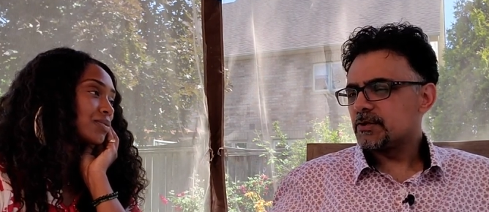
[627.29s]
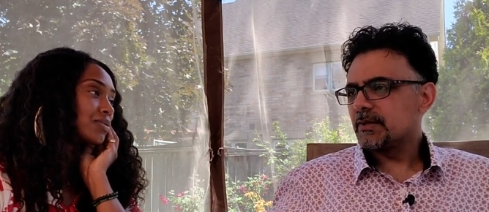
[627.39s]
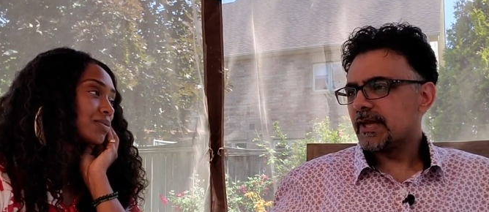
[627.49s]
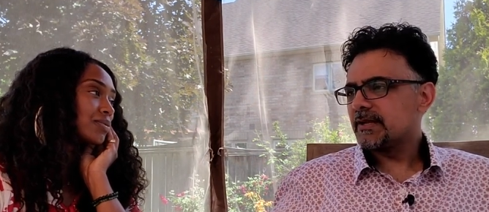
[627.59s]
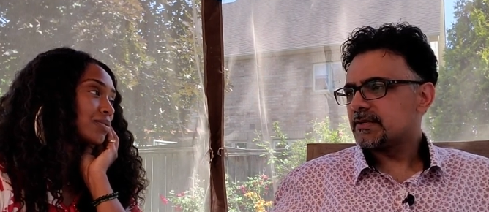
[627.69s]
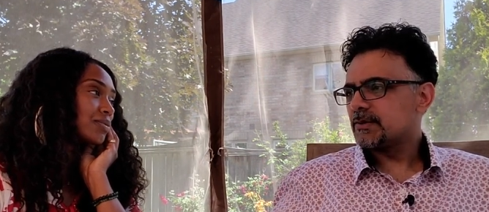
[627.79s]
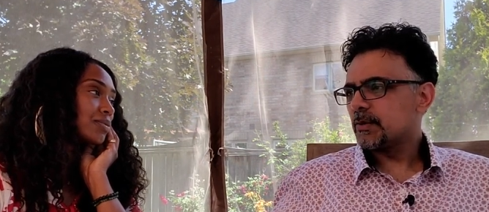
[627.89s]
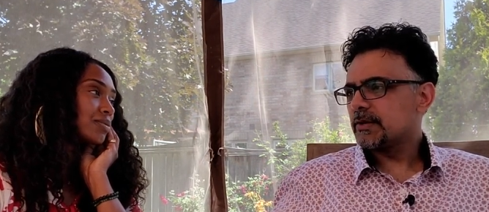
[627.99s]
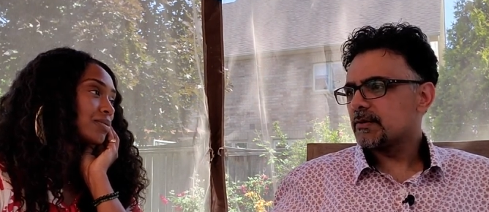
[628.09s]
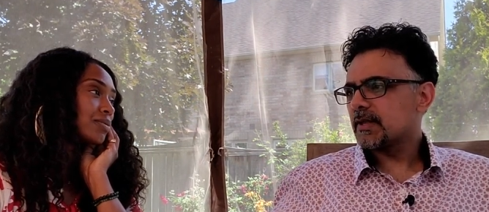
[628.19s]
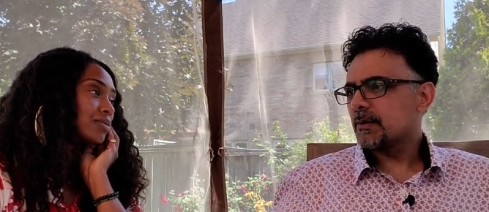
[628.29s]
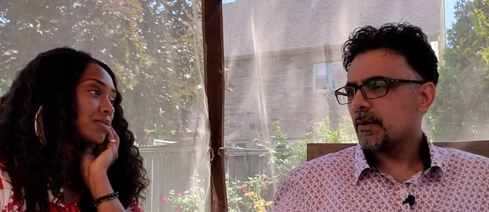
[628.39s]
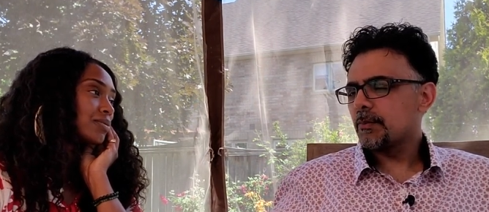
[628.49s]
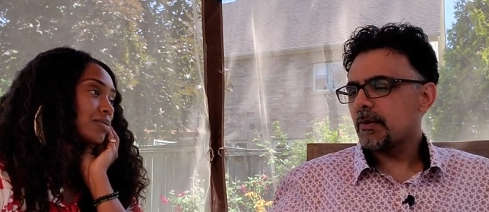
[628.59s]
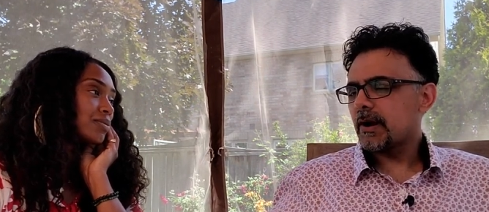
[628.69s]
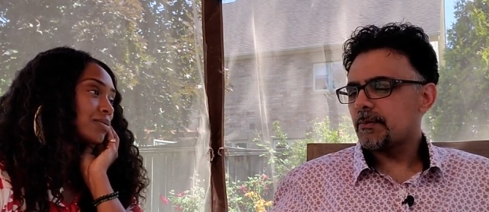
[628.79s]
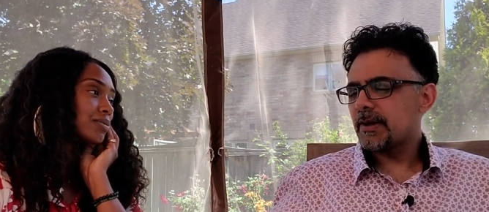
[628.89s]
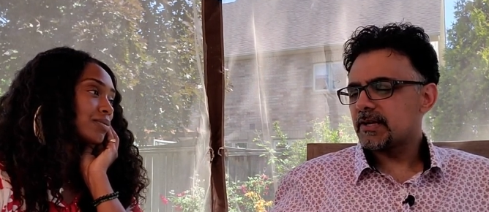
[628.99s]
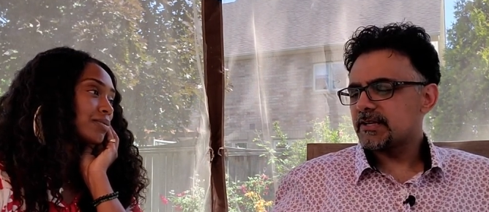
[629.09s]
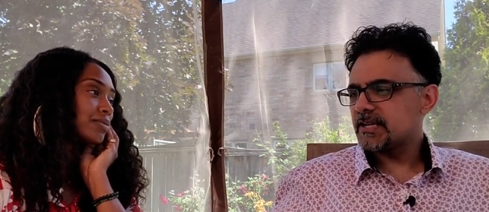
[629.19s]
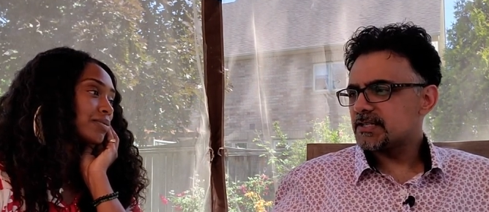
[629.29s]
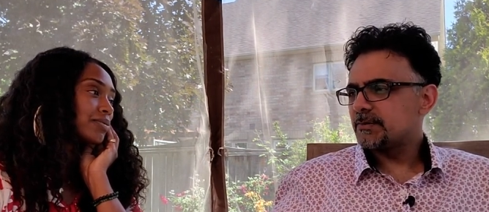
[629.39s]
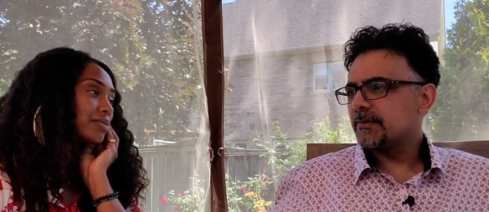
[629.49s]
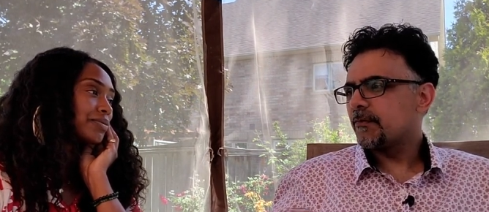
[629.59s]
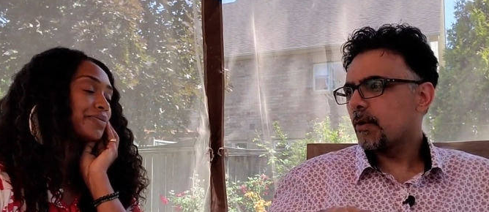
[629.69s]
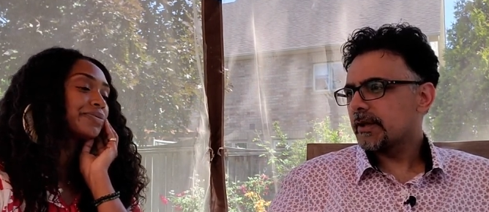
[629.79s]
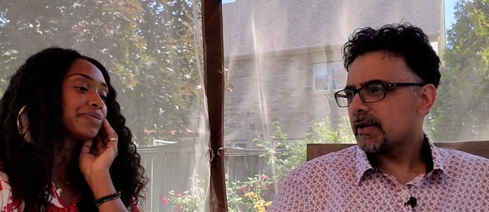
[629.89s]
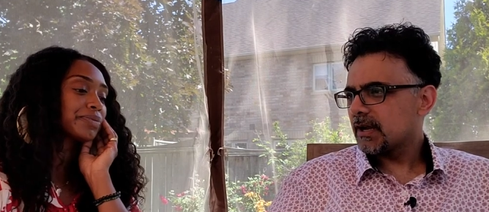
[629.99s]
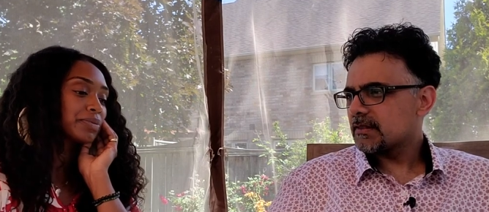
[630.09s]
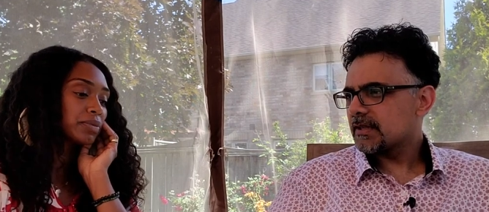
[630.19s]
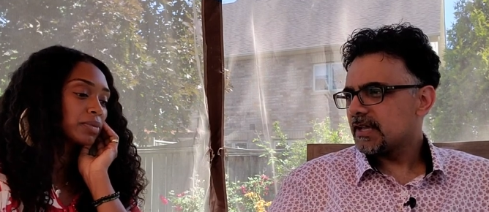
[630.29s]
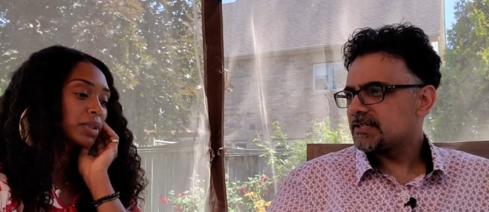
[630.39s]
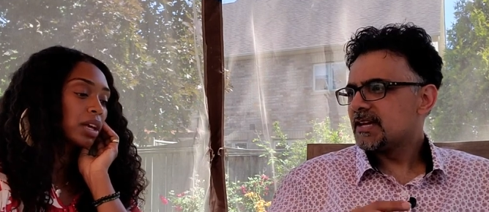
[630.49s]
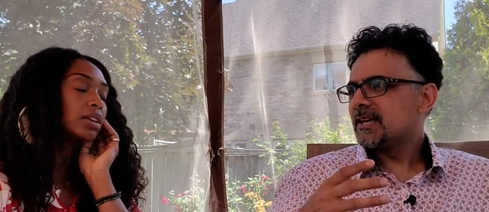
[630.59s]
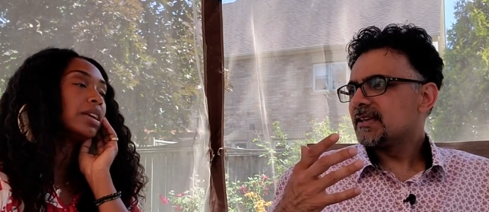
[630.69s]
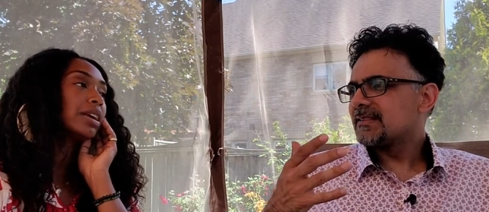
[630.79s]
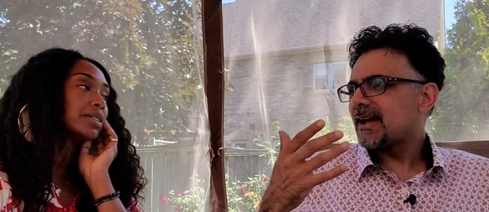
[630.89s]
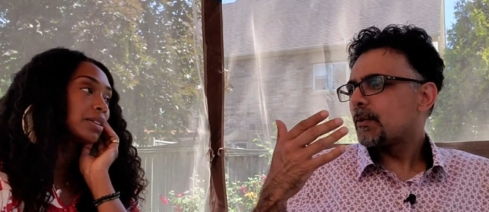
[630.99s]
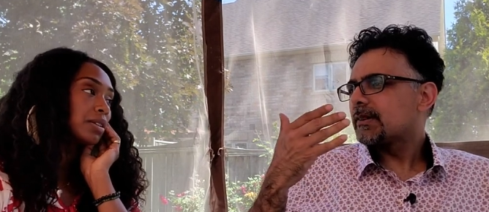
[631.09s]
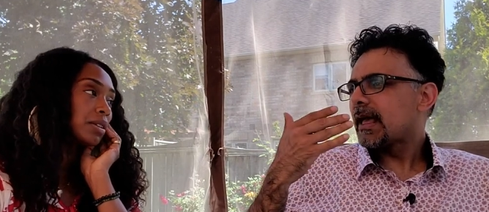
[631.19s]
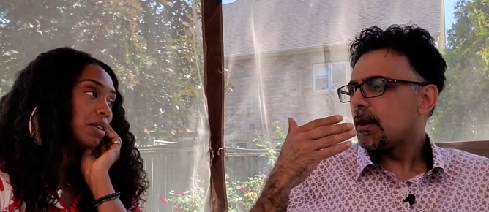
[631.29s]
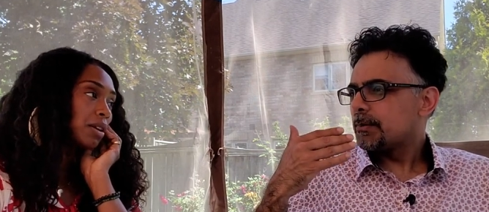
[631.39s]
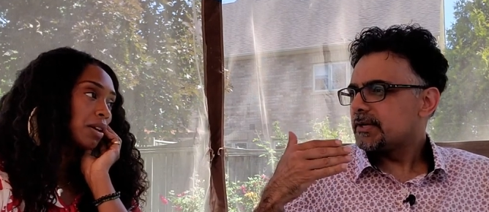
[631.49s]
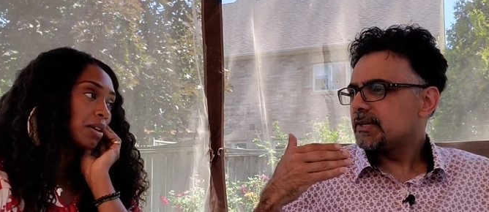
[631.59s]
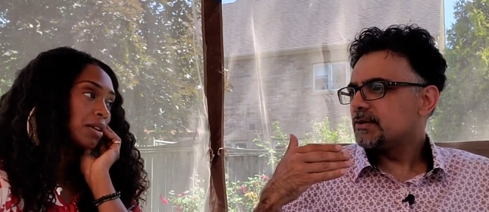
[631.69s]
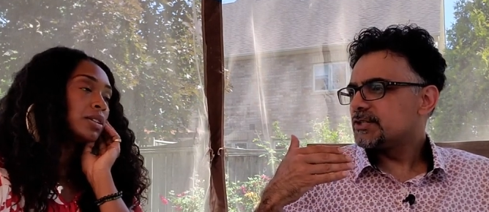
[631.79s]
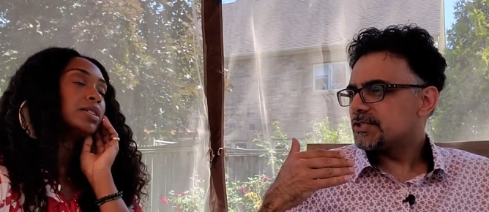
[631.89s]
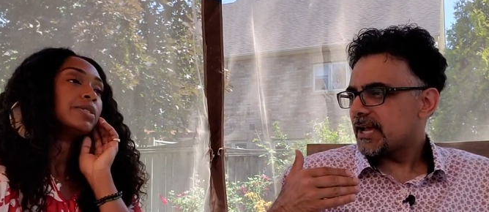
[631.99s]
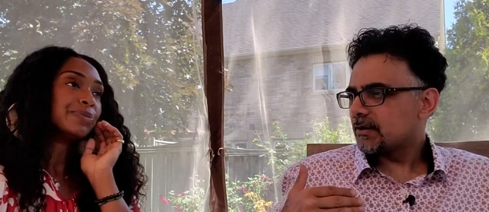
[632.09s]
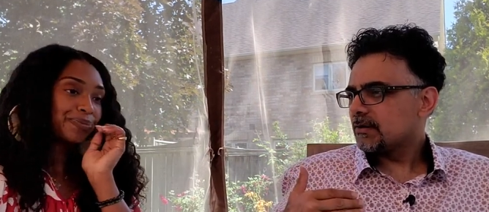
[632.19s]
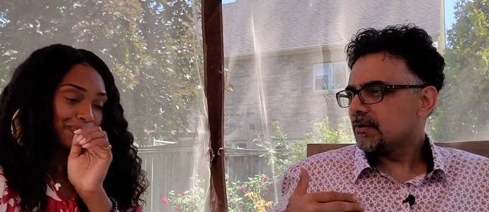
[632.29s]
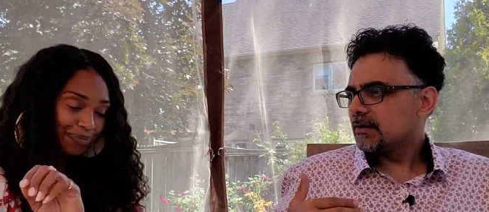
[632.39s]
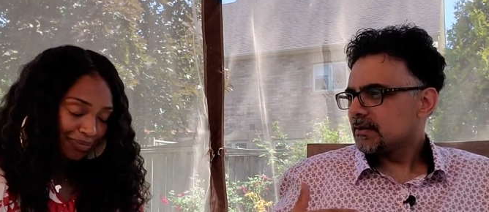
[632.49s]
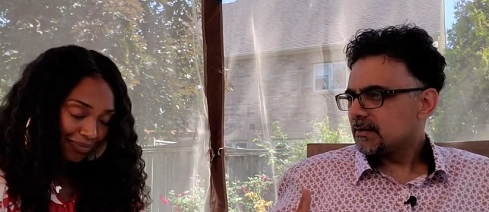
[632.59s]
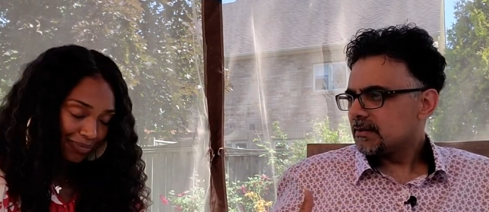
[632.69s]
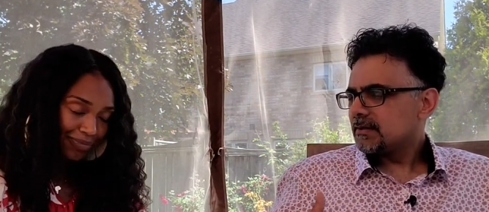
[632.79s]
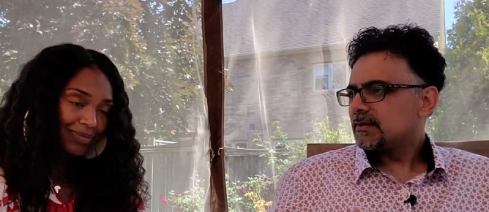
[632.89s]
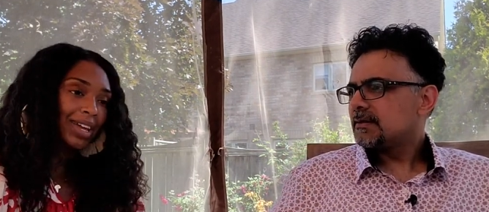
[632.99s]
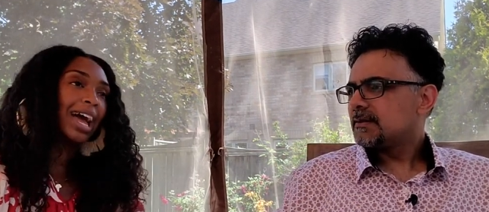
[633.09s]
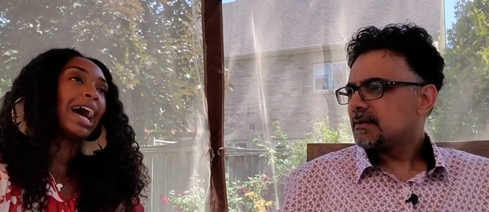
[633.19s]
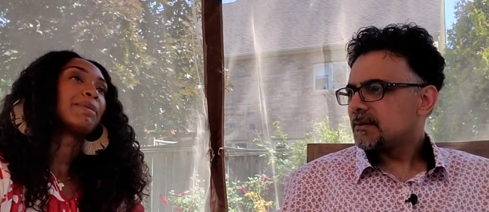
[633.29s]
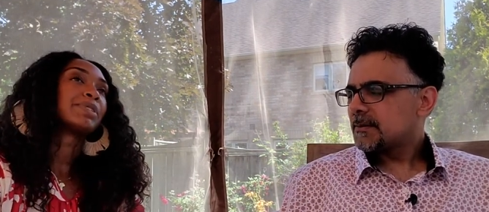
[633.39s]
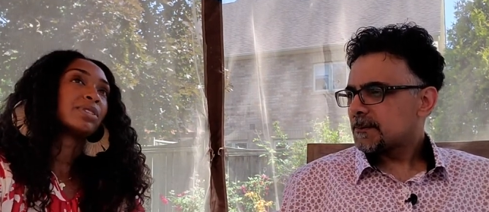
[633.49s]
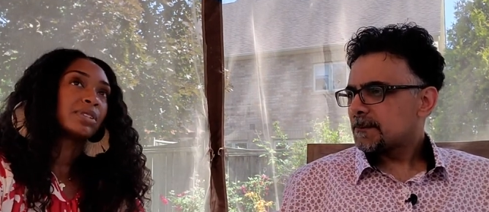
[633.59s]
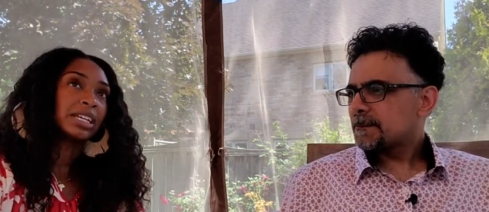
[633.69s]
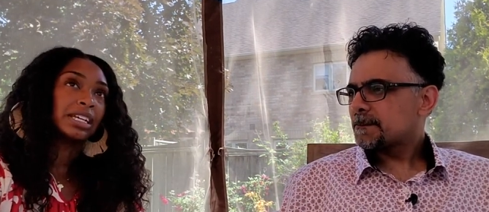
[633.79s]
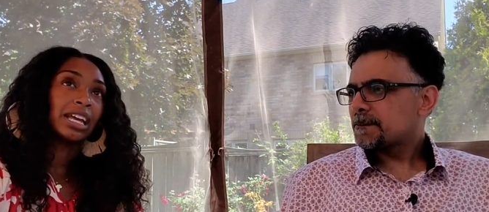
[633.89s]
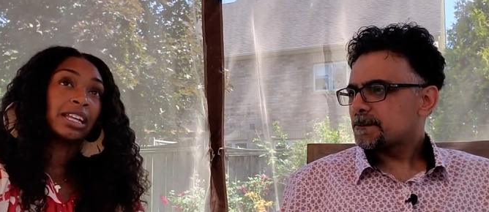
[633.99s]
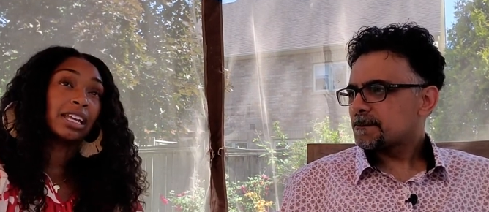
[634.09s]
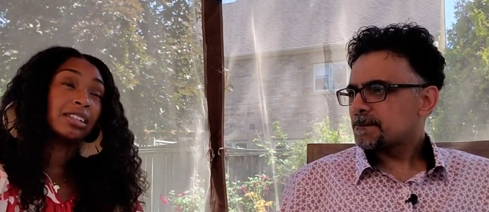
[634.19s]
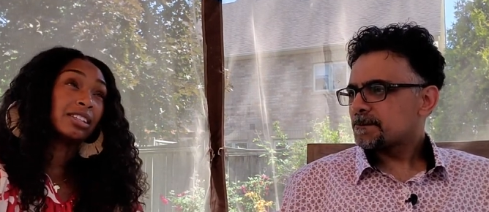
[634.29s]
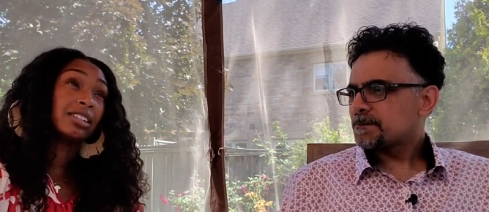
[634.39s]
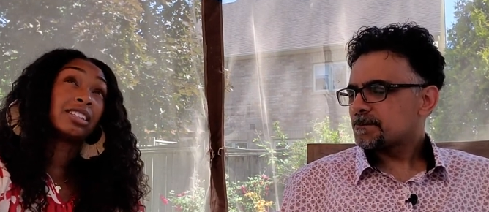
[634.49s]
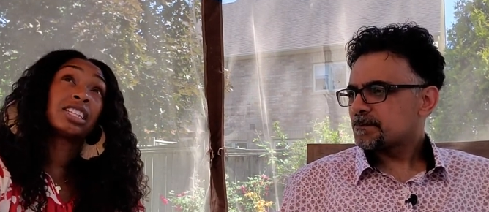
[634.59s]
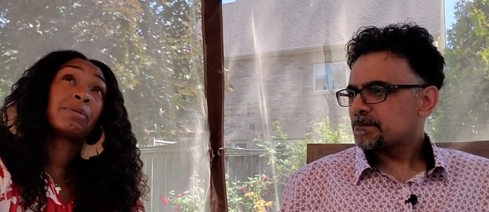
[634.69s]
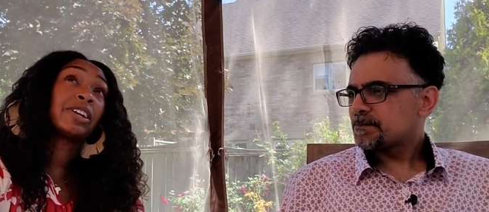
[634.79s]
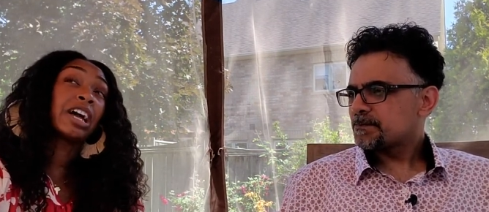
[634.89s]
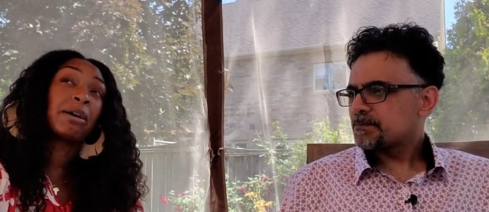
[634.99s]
Speaker 1: you lend to what you said about prayer and meditation before getting on stage yes. is that what's helping you channel
Speaker 2: absolutely it, doesn't matter how